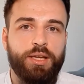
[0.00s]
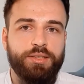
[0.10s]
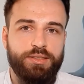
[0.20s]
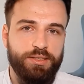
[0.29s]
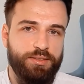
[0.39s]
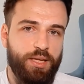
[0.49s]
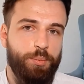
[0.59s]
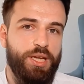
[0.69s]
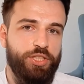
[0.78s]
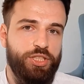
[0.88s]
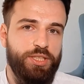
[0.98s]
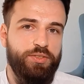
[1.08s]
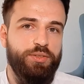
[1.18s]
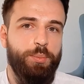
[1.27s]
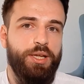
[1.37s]
This can be
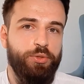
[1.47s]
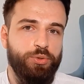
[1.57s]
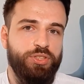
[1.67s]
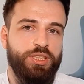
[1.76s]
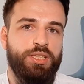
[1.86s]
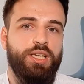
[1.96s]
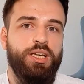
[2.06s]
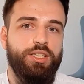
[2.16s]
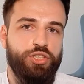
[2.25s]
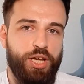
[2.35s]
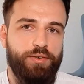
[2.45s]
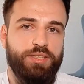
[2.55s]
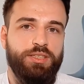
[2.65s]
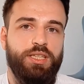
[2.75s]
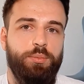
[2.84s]
achieved by using
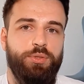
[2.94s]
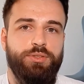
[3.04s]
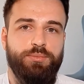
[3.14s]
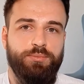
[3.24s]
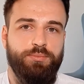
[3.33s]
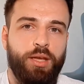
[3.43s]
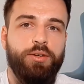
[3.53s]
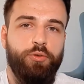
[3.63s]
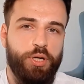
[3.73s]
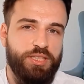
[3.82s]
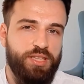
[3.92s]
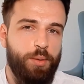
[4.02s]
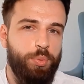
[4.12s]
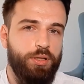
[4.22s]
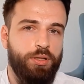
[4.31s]
JavaScript. For
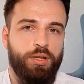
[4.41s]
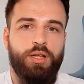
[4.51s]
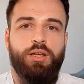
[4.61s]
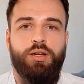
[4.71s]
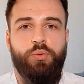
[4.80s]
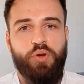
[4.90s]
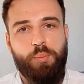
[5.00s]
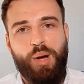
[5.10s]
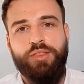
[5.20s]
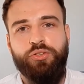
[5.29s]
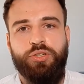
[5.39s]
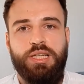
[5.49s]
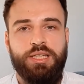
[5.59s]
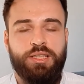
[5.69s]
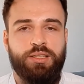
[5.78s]
example, on a button
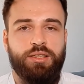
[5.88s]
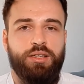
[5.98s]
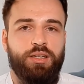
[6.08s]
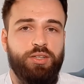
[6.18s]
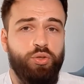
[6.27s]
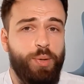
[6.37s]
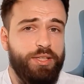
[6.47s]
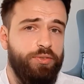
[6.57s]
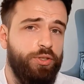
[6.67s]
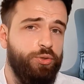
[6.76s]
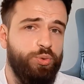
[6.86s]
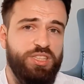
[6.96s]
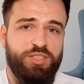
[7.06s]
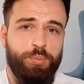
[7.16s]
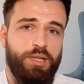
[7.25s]
click, you might want to
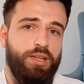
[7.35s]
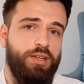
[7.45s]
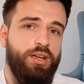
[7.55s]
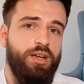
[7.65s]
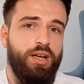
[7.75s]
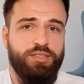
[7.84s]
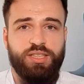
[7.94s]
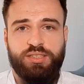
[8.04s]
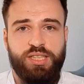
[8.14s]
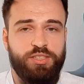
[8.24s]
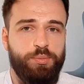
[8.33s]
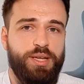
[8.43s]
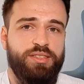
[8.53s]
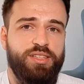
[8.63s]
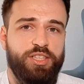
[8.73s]
display a success
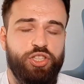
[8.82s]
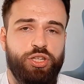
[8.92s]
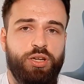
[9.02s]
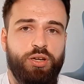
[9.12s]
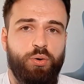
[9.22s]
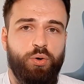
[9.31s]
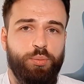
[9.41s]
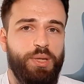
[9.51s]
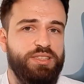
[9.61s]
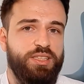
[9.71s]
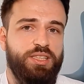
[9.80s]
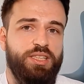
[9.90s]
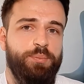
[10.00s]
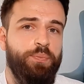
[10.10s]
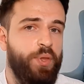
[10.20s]
message or
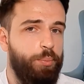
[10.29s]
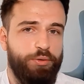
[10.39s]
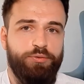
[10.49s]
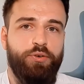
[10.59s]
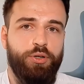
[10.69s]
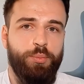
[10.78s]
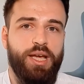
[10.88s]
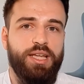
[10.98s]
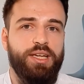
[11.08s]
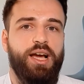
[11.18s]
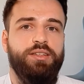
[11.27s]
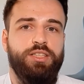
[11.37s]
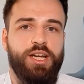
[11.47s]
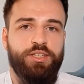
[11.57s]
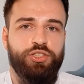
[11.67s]
basically perform any other
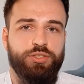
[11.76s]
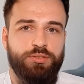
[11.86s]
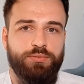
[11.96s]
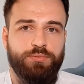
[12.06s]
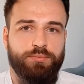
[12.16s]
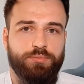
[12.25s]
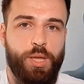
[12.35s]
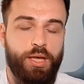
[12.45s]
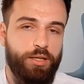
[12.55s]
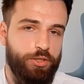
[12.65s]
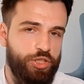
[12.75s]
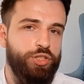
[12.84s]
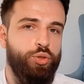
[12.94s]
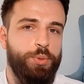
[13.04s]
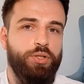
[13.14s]
action. Just
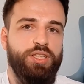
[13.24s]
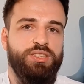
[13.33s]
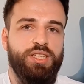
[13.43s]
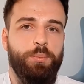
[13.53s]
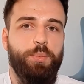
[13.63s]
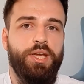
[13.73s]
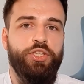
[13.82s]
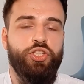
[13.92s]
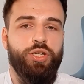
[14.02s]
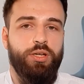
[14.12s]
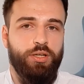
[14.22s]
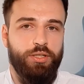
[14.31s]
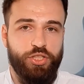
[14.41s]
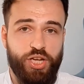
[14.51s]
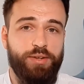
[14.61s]
to be on the same page,
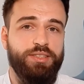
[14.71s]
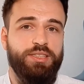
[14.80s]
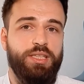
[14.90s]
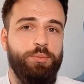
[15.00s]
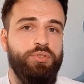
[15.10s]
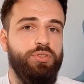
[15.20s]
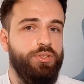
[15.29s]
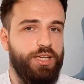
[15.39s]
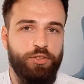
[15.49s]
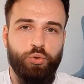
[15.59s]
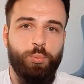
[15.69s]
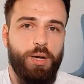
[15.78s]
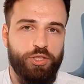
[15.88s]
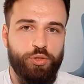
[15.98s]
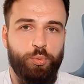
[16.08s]
JavaScript can do
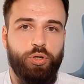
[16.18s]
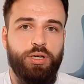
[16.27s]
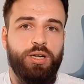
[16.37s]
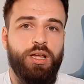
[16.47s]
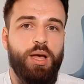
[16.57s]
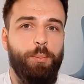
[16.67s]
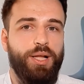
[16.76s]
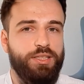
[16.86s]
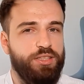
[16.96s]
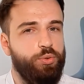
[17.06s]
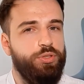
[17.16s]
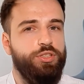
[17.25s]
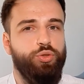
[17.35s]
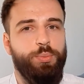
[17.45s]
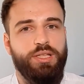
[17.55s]
much more, but in order
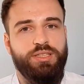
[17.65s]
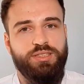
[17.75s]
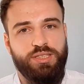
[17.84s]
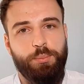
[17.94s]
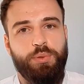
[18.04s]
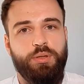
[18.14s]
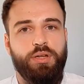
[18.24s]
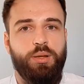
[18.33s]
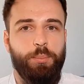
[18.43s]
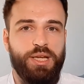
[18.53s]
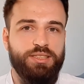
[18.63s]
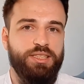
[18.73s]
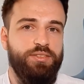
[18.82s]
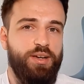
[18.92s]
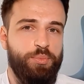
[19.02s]
to build simple,
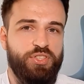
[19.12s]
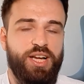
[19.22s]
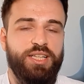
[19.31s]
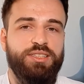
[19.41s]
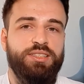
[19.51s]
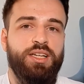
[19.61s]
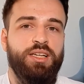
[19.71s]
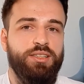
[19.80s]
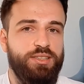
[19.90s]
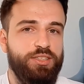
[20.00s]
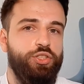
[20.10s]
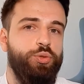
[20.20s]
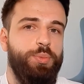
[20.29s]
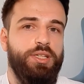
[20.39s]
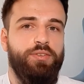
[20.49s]
basic websites, this should
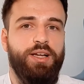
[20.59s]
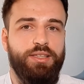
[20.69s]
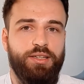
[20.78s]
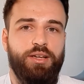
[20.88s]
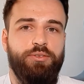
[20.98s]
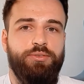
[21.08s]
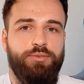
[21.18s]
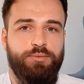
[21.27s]
be quite enough.